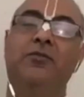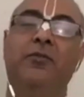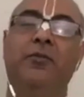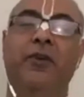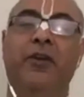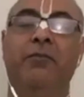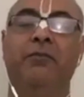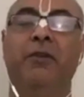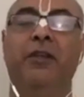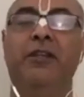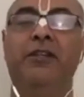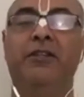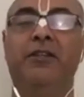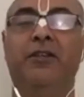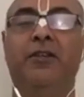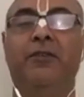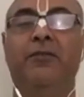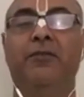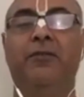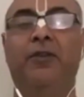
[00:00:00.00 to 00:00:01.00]

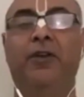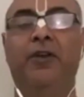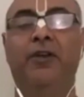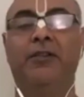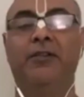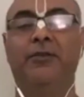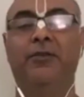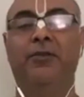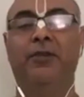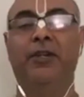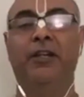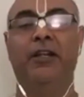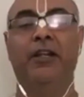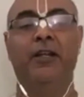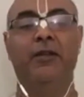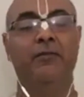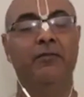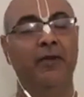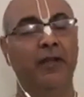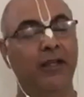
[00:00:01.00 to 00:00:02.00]
vibration of Lord's holy
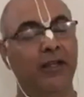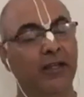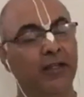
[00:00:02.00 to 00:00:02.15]
name.